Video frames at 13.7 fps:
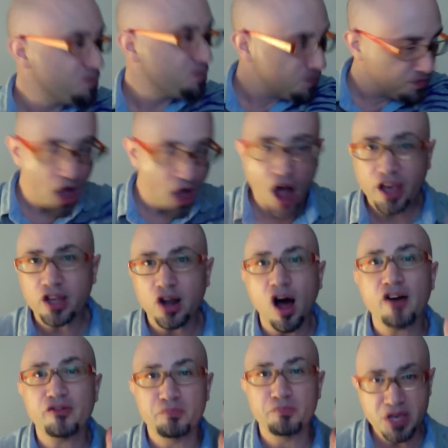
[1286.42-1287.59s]
knock it
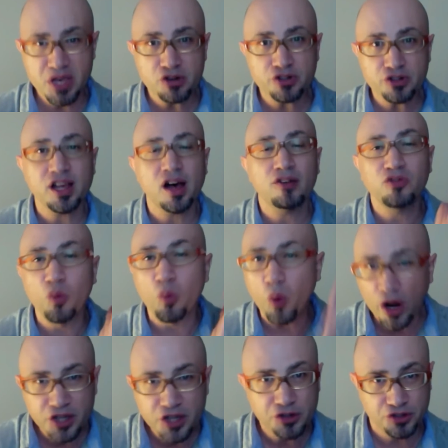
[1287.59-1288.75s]
off, be yourself, what
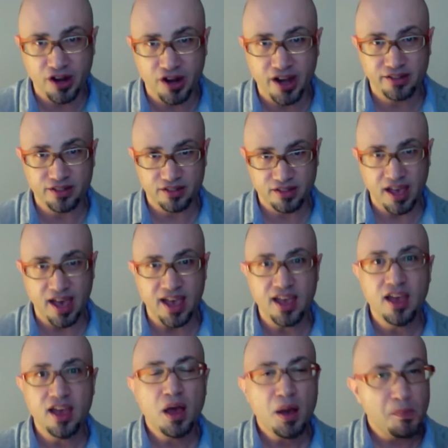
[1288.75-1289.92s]
are you trying to say?
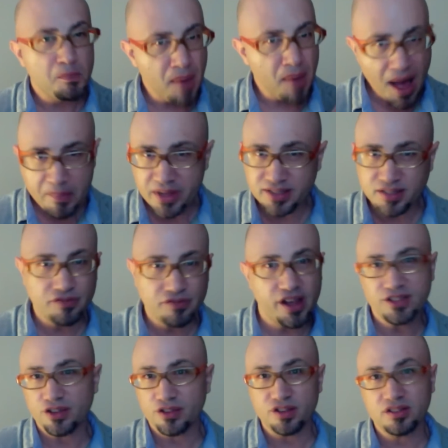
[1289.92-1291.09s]
My best advice
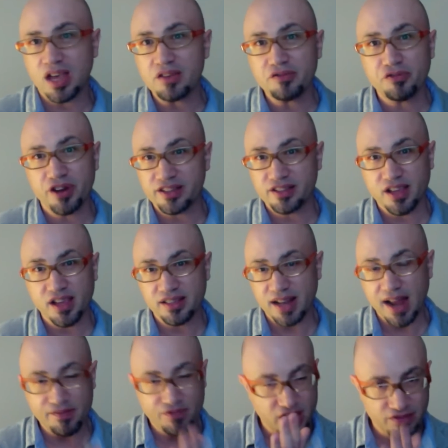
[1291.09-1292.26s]
on the Stanford essays, and
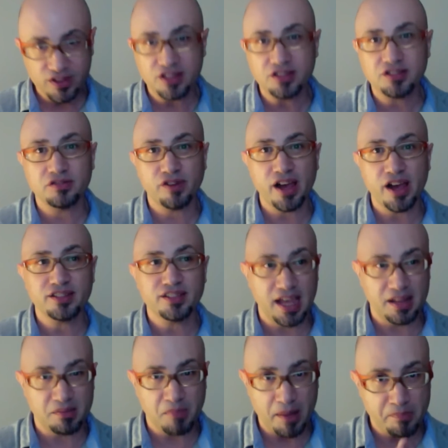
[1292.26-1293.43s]
I've given this advice,
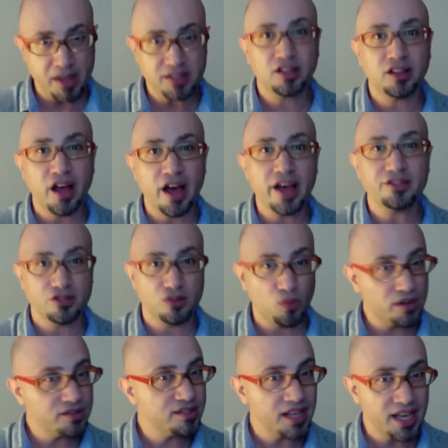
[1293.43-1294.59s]
and my best clients, the
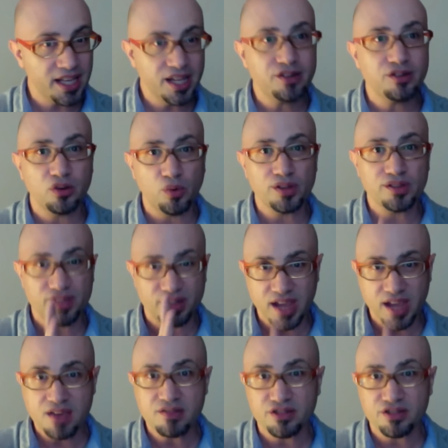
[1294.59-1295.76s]
ones that get in or the ones that
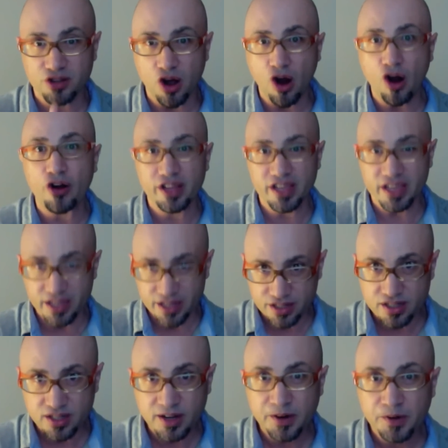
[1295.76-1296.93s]
take this to heart, is